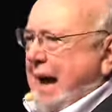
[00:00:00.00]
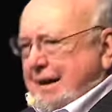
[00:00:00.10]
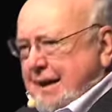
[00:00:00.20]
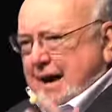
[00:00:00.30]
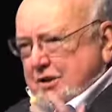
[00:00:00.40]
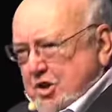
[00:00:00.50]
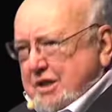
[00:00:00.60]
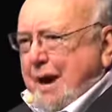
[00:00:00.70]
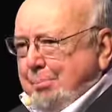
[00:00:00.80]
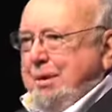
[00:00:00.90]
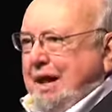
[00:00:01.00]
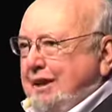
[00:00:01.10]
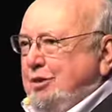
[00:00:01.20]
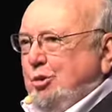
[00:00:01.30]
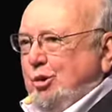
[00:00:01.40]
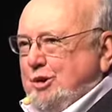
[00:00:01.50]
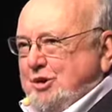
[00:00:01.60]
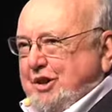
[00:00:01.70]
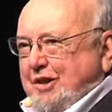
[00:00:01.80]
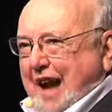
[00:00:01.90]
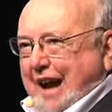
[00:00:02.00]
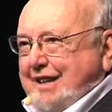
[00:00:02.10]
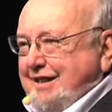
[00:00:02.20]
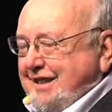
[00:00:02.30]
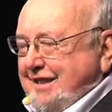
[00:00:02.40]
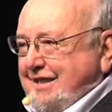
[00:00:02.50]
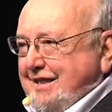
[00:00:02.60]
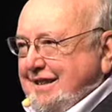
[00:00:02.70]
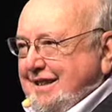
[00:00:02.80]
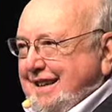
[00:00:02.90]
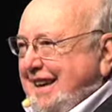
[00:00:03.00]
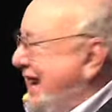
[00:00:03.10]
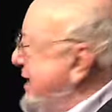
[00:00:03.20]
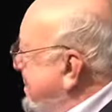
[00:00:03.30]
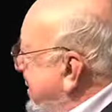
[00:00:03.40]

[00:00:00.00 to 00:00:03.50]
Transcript: And our stumbling towards the light is